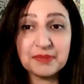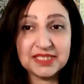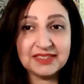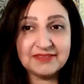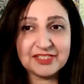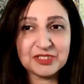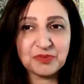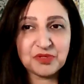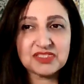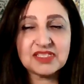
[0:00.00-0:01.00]
a sympathetic
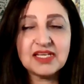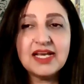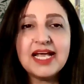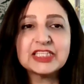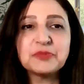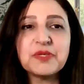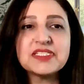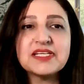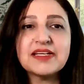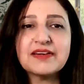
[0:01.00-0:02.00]
response,
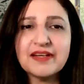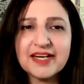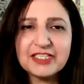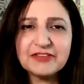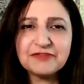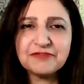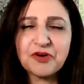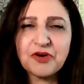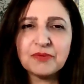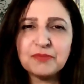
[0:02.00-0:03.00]
expressing regret
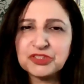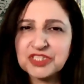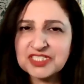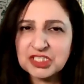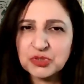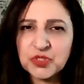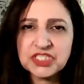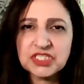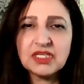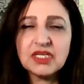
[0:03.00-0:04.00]
for Bushra's
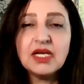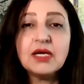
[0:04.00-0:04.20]
situation,